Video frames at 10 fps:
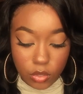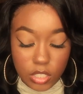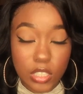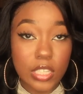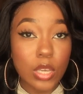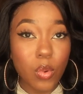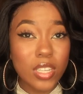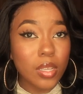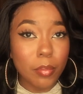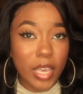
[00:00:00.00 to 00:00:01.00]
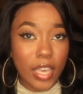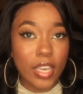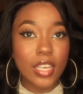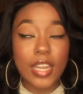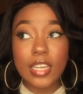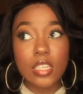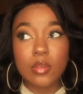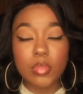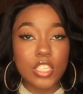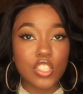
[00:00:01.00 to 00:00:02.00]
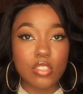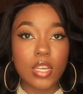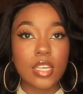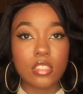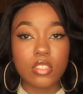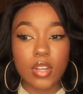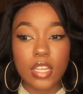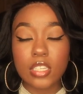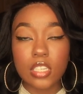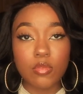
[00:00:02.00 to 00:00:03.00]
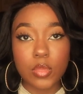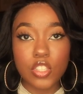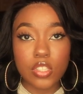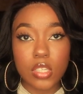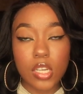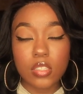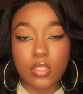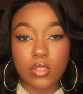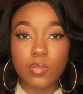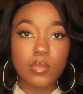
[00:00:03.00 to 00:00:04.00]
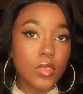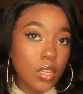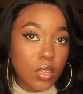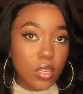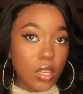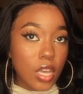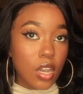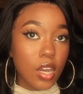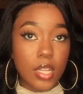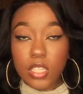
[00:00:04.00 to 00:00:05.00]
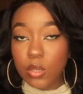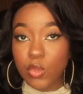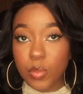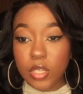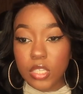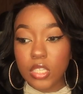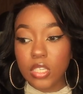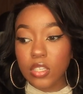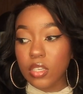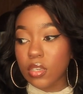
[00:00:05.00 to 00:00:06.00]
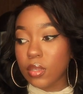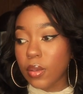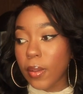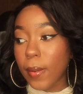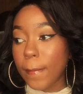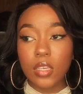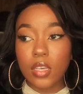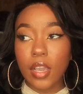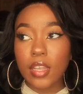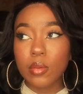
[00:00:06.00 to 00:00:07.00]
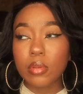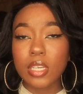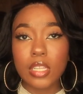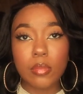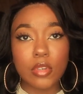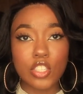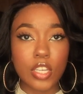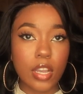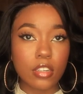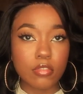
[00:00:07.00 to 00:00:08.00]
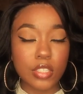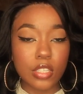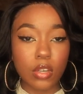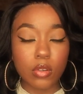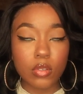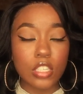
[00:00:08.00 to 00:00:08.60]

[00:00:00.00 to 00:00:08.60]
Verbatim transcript: It's, it wasn't bad and I didn't bleach the knots either. I didn't even bleach the knots, so all I did was pluck it and um, yeah, I didn't pluck that much out of it though.